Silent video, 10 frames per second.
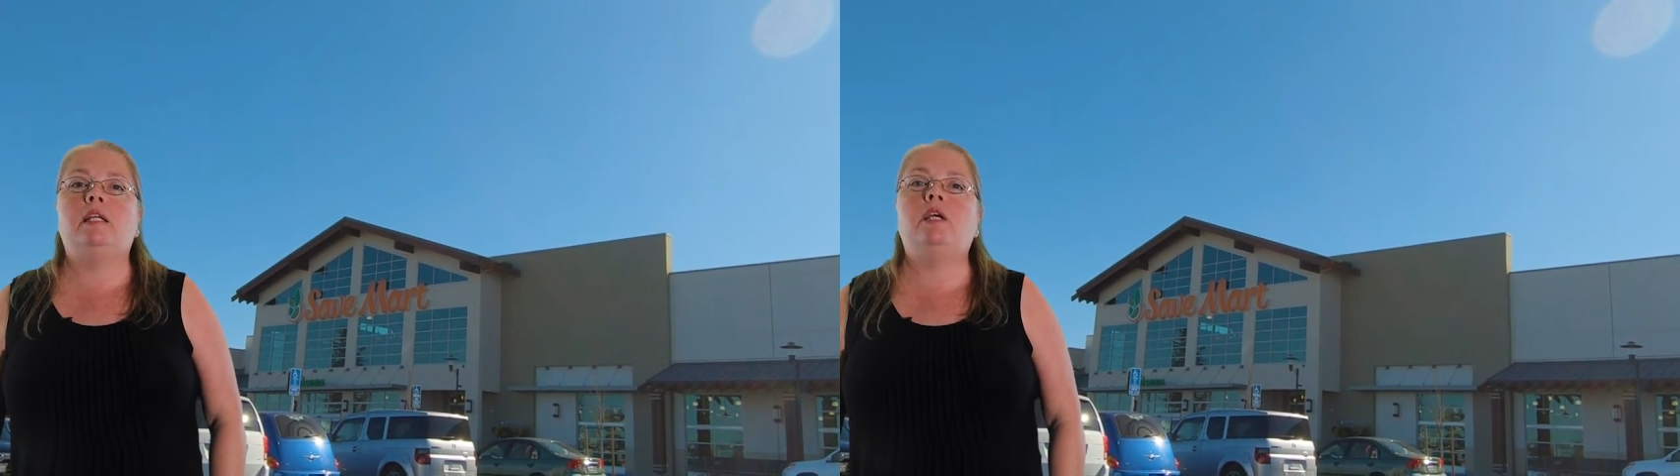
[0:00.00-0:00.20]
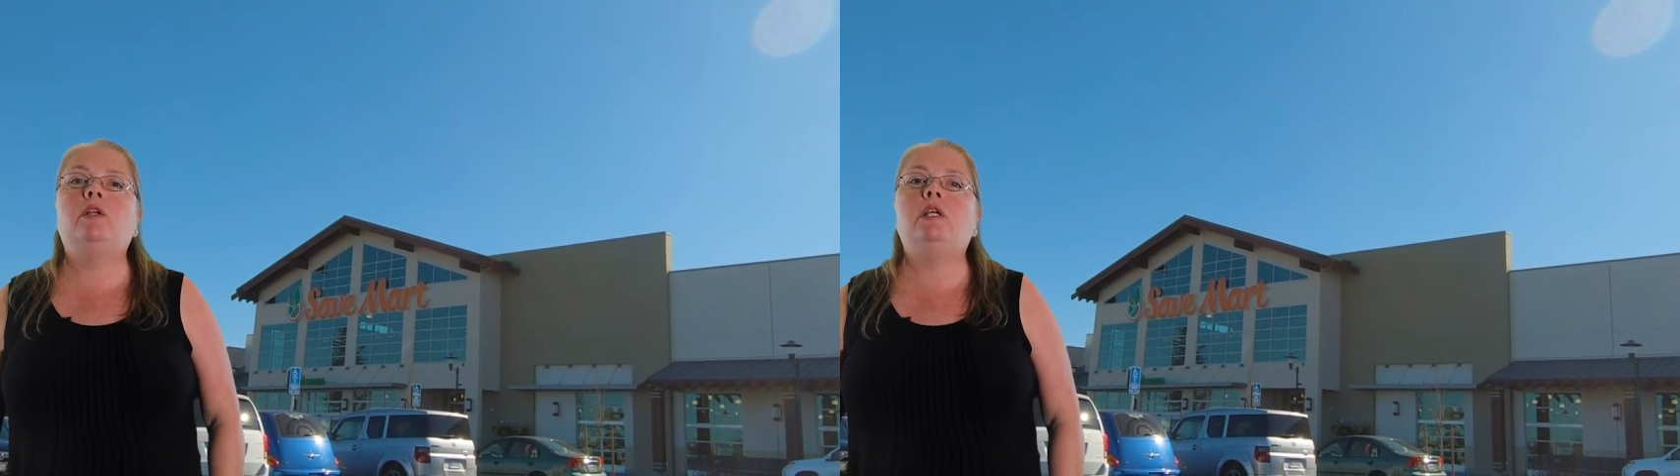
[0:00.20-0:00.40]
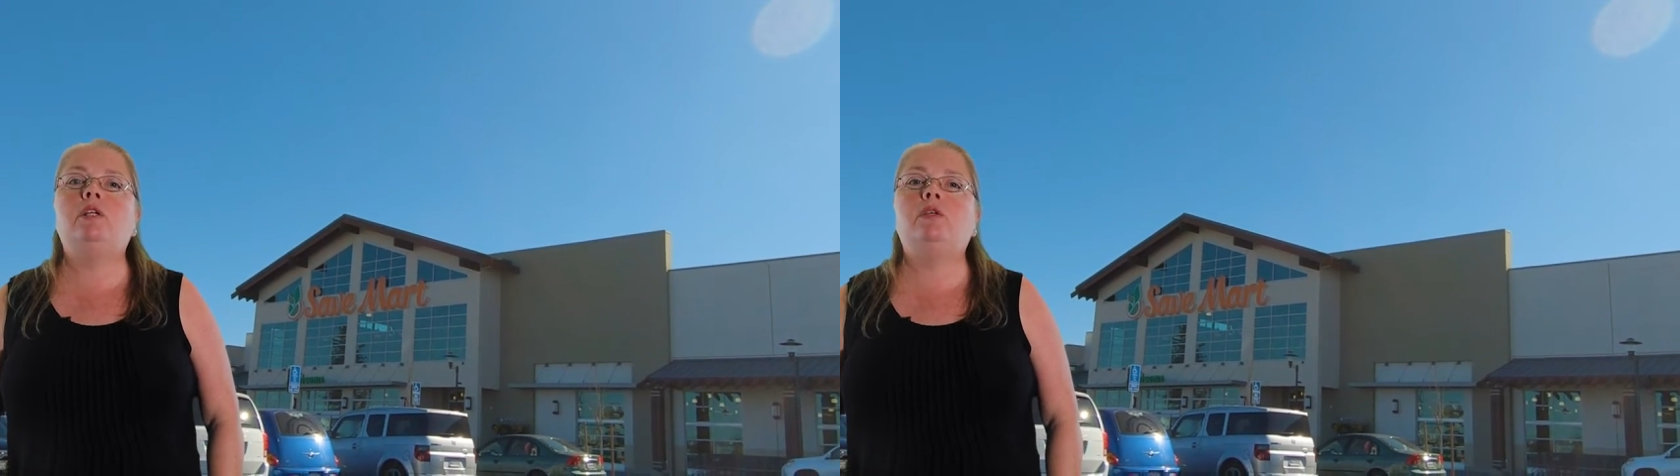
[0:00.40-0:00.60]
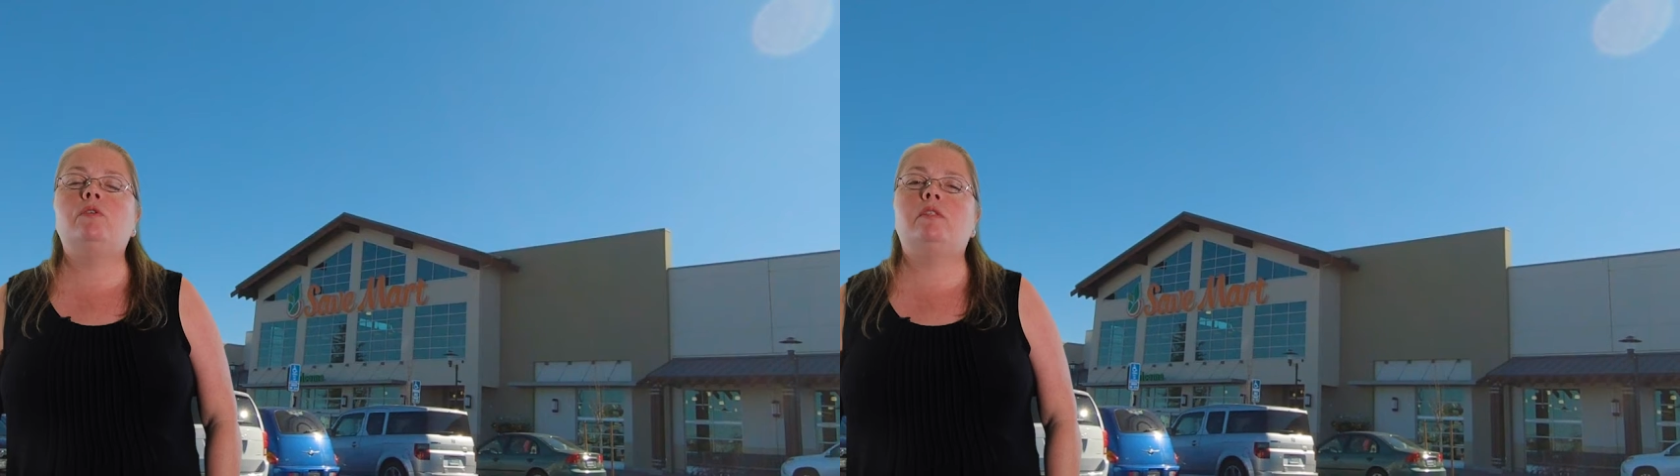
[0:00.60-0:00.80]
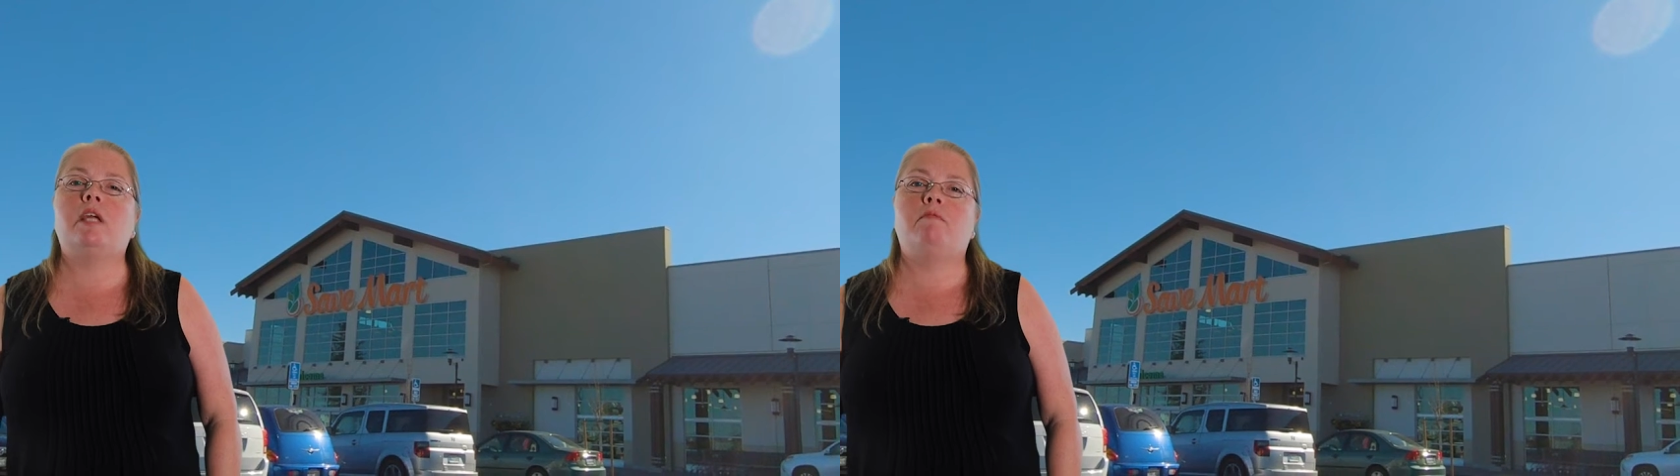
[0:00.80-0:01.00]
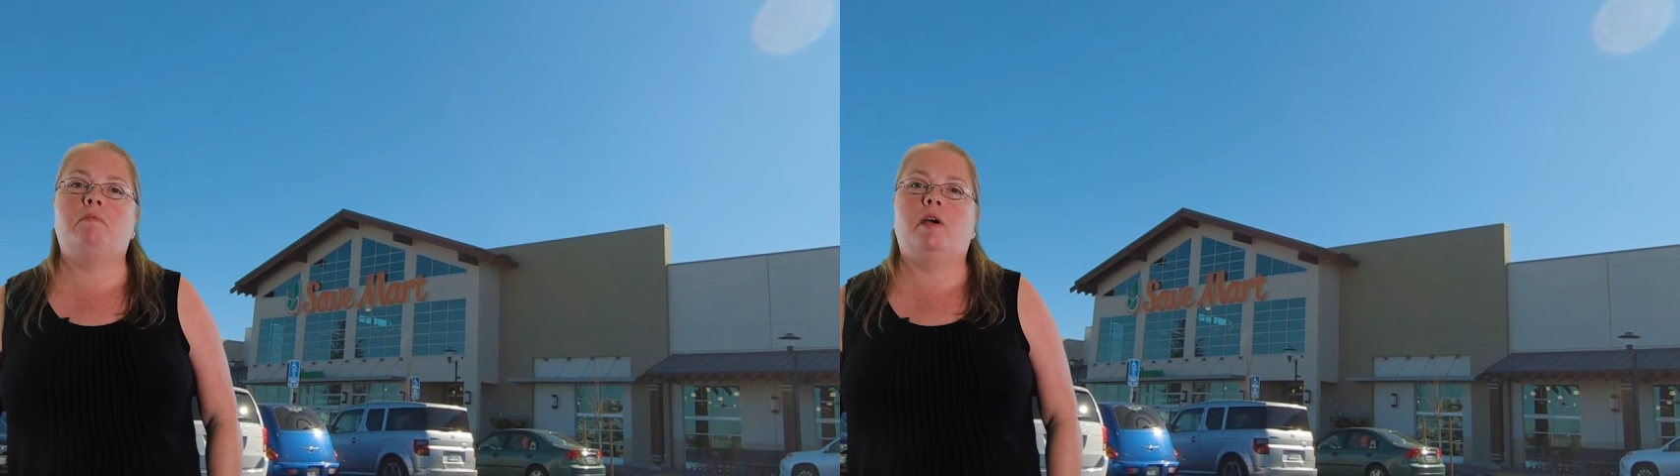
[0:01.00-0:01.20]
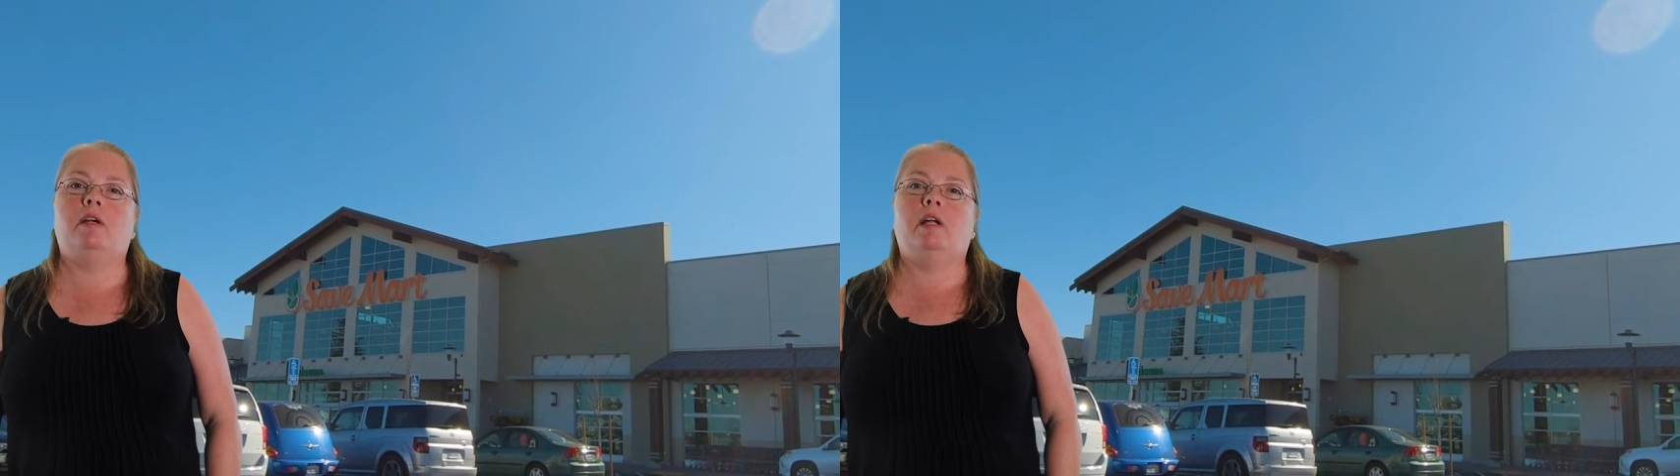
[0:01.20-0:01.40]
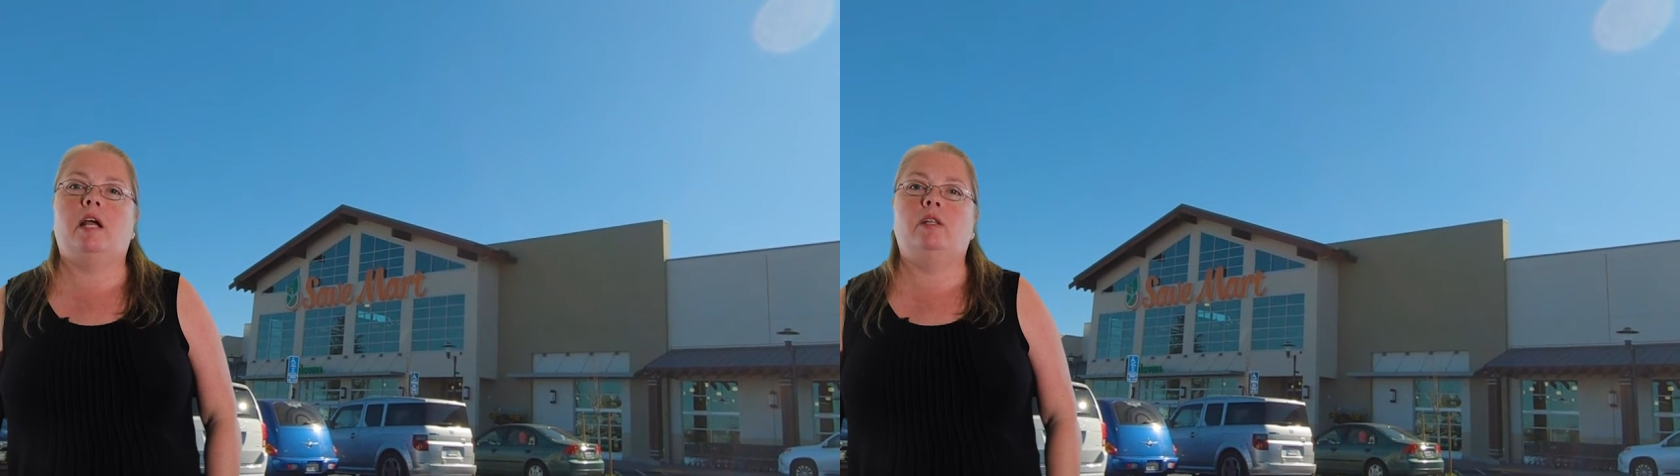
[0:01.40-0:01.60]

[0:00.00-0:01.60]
nearly new Save Mart